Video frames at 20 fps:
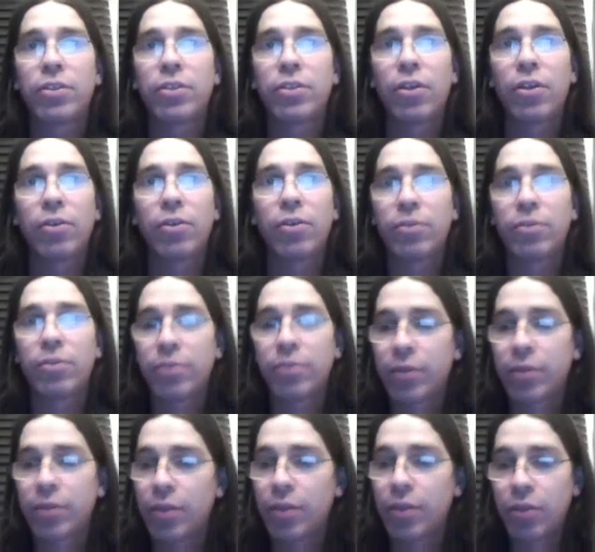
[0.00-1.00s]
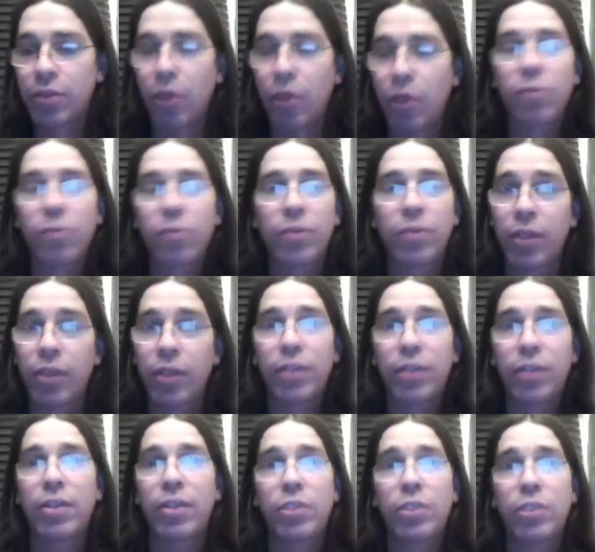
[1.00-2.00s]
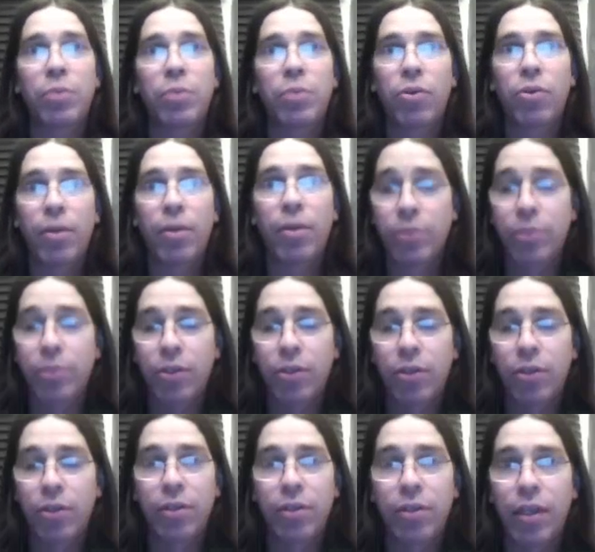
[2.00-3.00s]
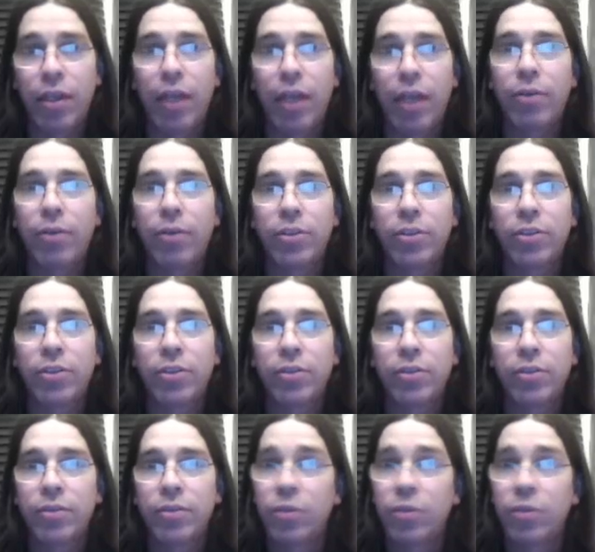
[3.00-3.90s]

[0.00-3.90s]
So don't look to these programs to learn a language.